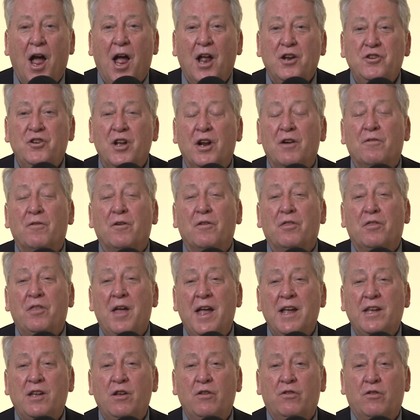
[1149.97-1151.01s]
Jennifer,
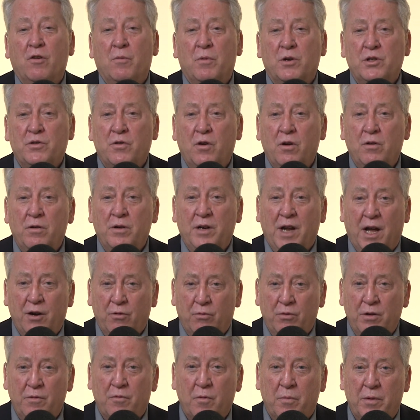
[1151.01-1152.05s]
thank you so much for not
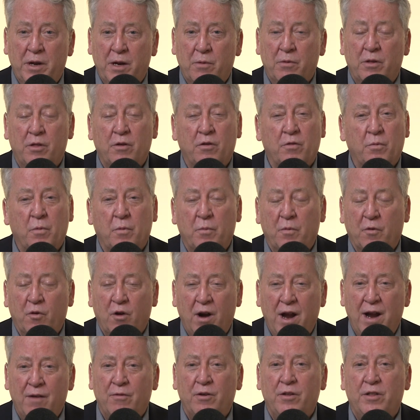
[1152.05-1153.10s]
only for being with us, but for
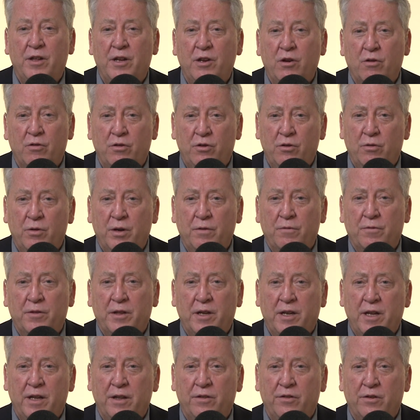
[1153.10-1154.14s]
everything you're doing for the
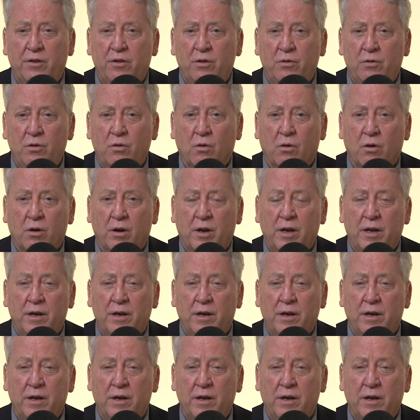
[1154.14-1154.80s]
kids in New York.